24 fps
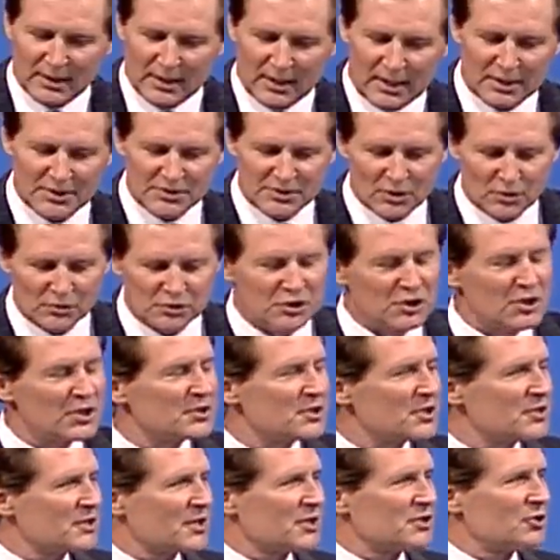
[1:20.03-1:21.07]
And so
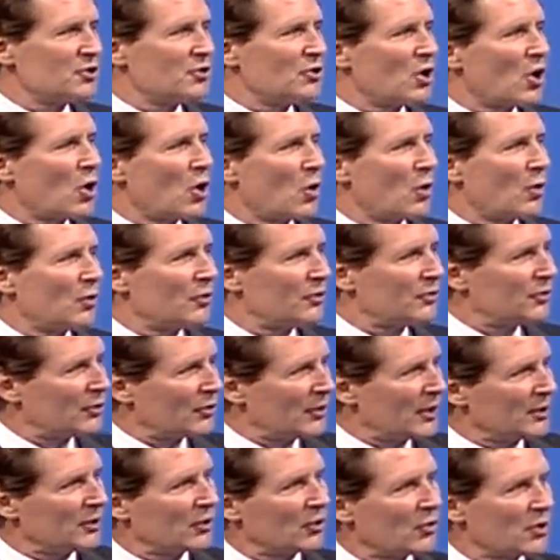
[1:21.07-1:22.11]
Jesus, as you know,
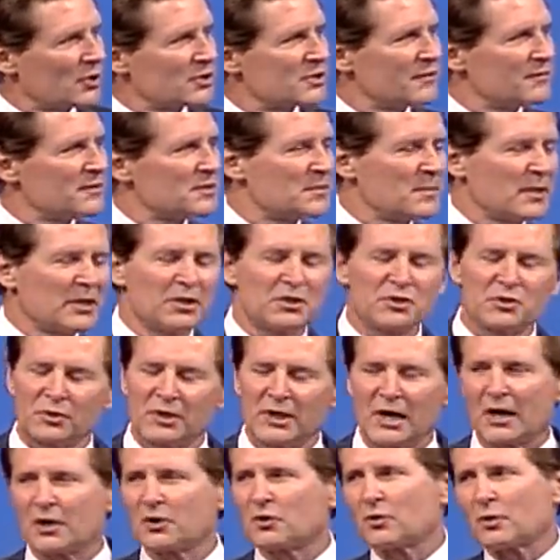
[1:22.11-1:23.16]
during the course of his ministry,
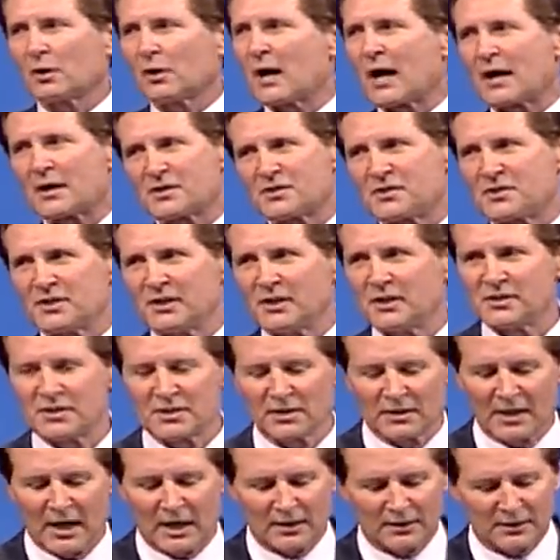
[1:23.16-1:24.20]
entered a lot of cities, a
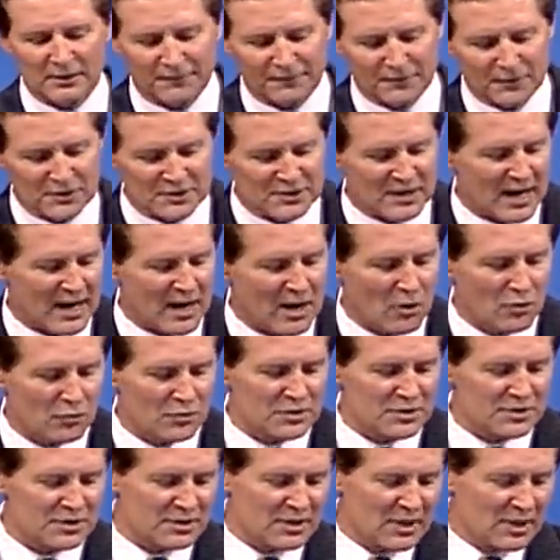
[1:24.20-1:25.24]
lot of different
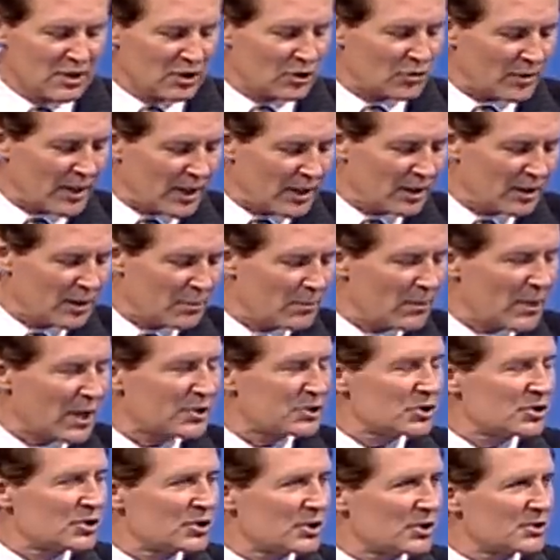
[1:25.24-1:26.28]
towns, created a
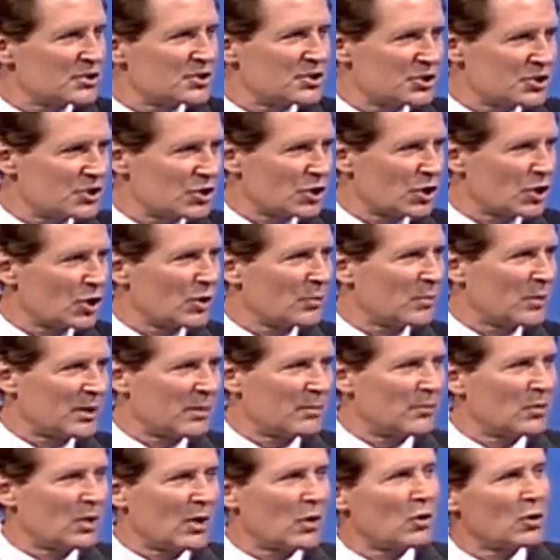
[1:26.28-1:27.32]
much stir, but
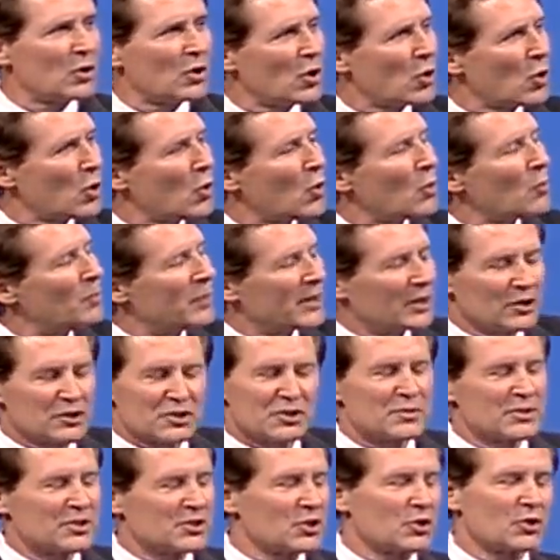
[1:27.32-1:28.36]
no bigger
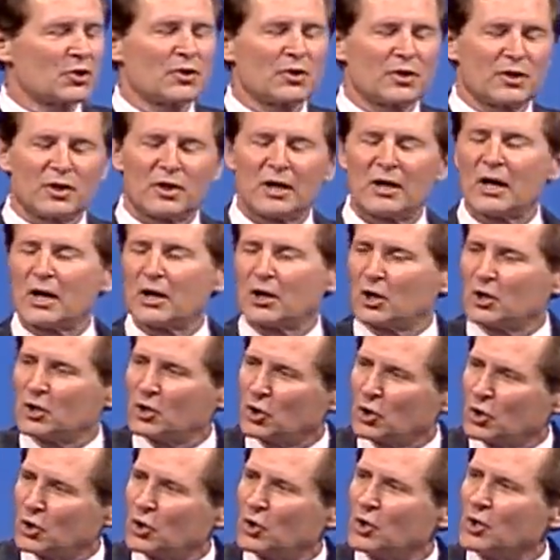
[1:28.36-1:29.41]
stir than
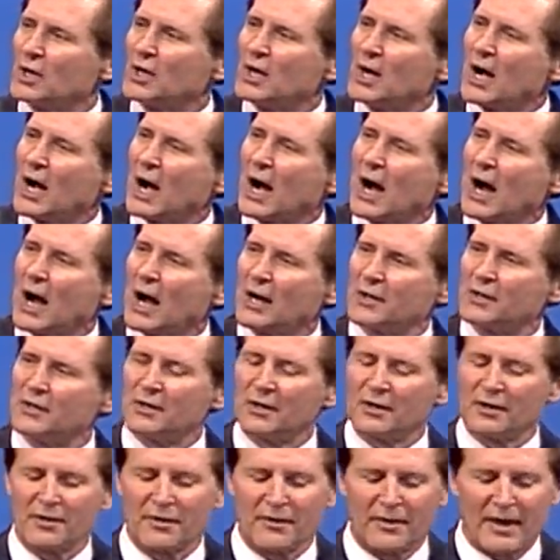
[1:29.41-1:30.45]
occurred on
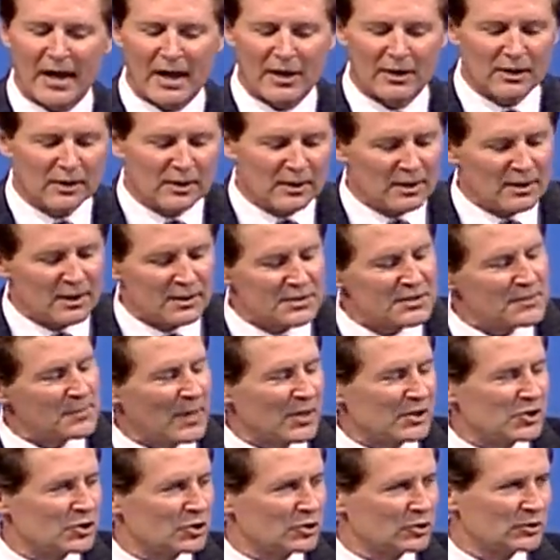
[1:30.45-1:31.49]
that
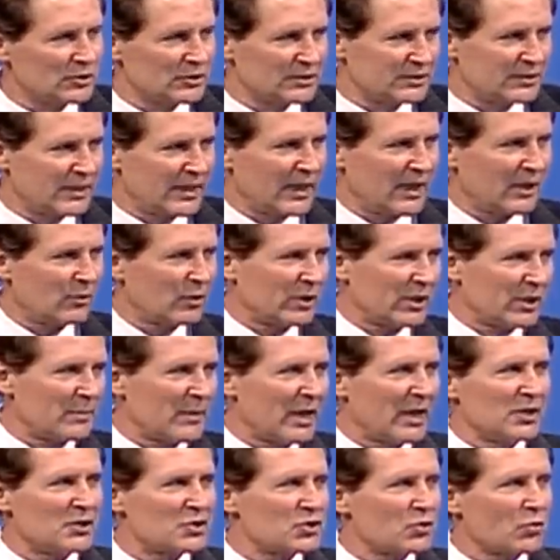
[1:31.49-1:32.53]
special day when he
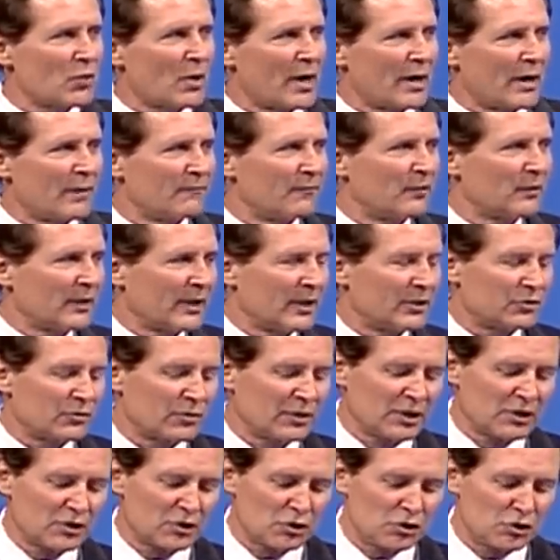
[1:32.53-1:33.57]
made his triumphal entry
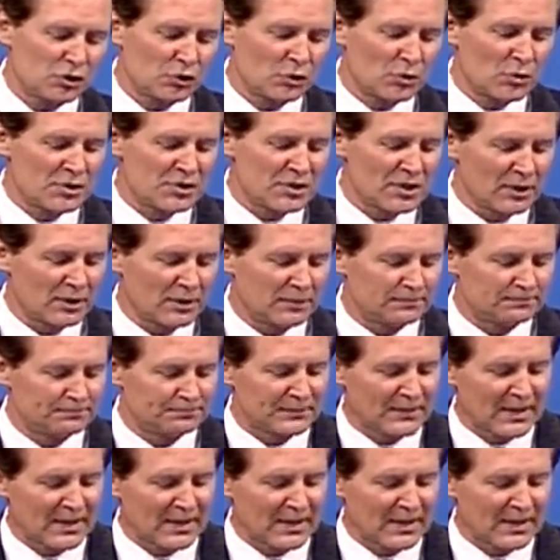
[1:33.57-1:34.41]
into Jerusalem.